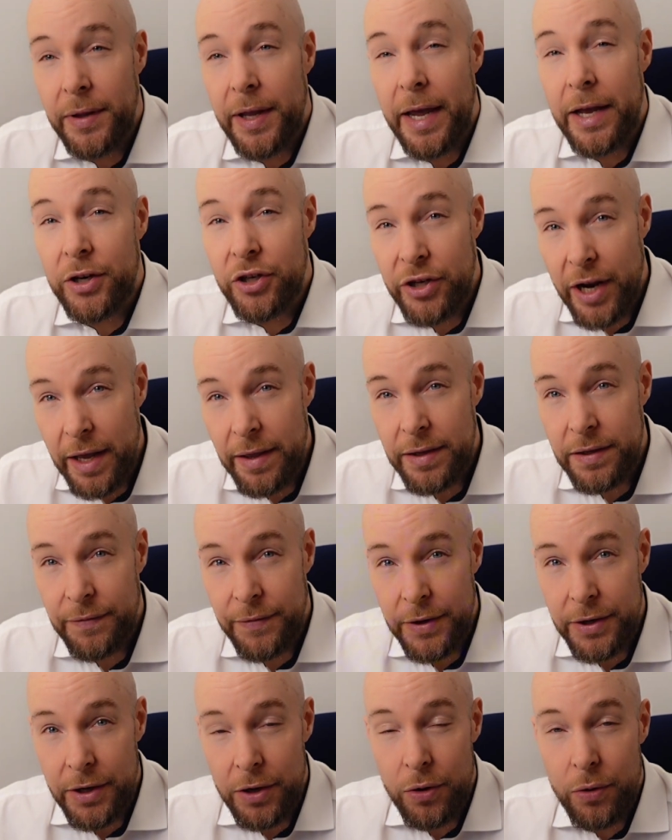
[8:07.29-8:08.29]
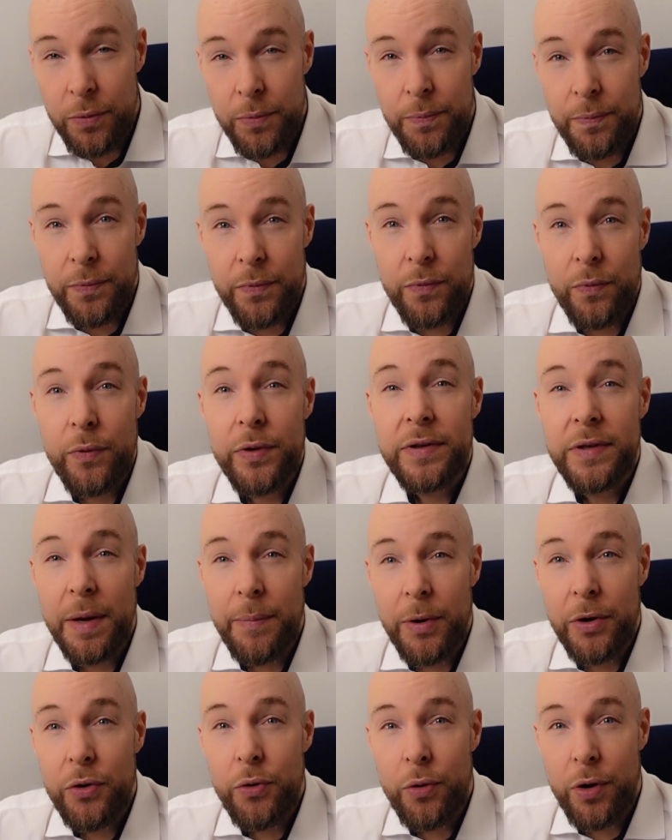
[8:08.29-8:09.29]
and share this video with
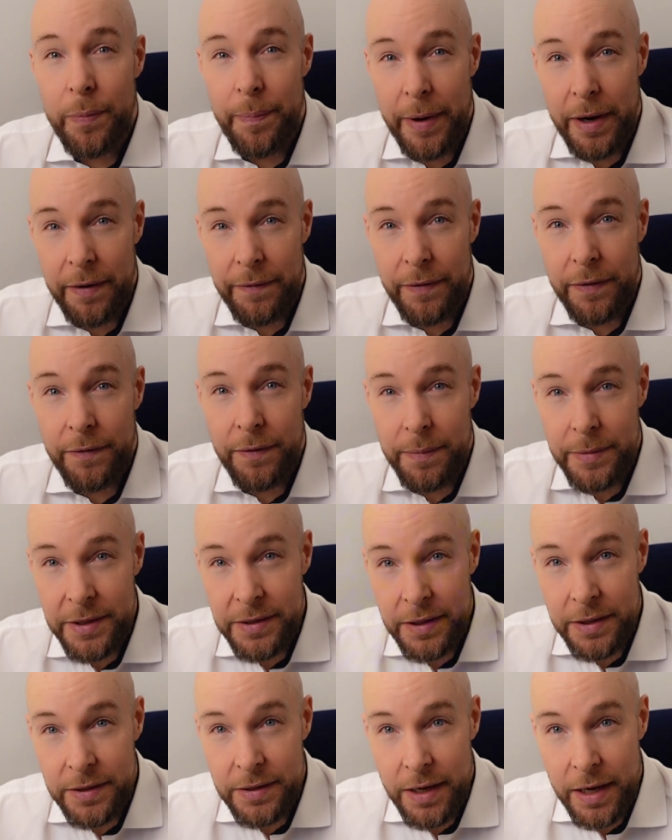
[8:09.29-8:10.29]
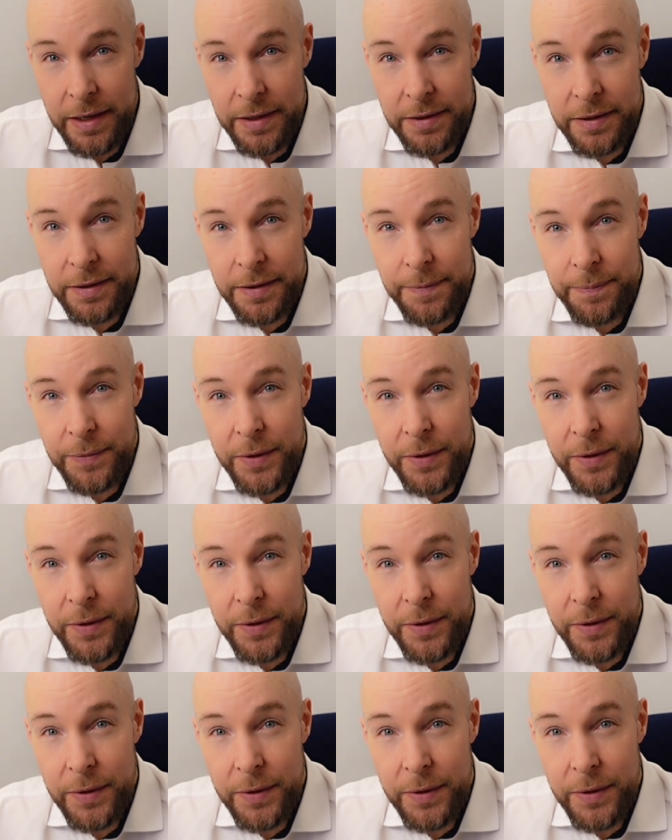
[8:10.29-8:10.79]
someone who could benefit from these insights.